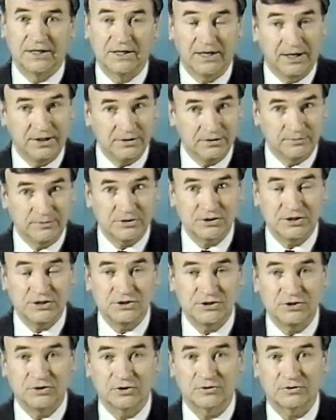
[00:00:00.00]
and they're much
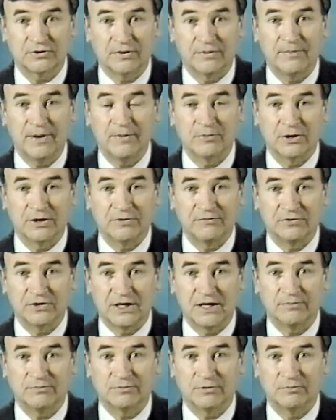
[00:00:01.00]
easier to remember if you
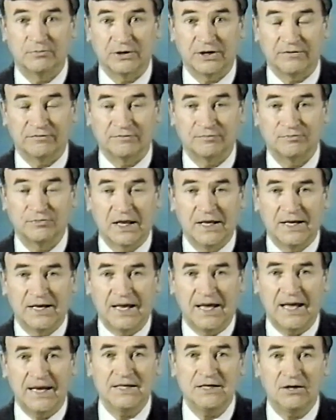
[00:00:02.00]
keep them brief.
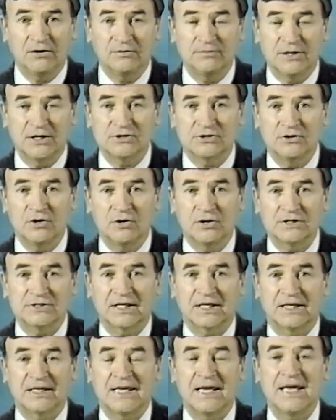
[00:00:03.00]
Henny Youngman is known as
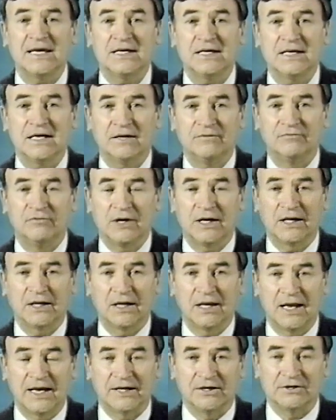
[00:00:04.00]
the king of
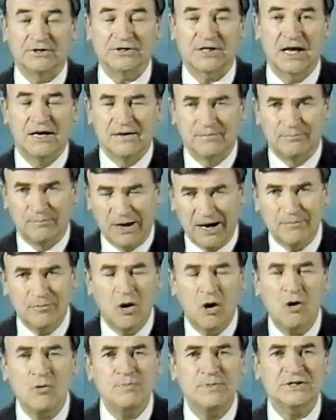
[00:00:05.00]
one-liners. Bob
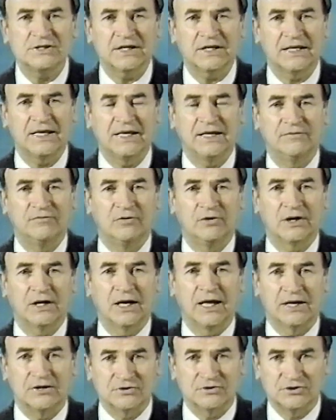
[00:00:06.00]
Hope is the king of
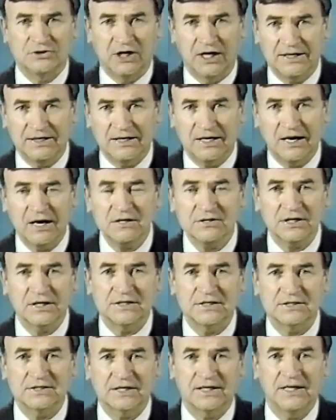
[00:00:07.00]
one-liners. Johnny Carson
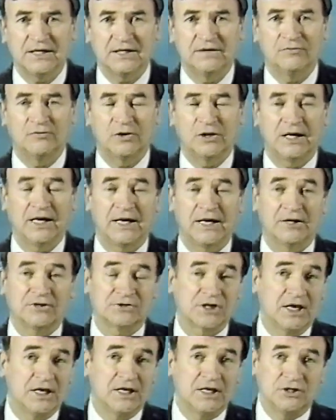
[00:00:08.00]
is the king of
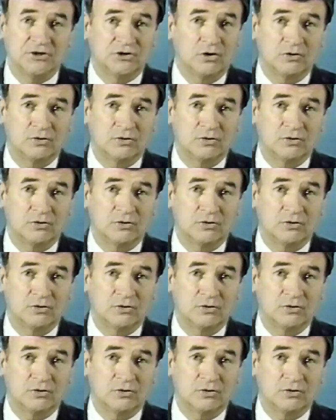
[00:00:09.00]
one-liners. Joan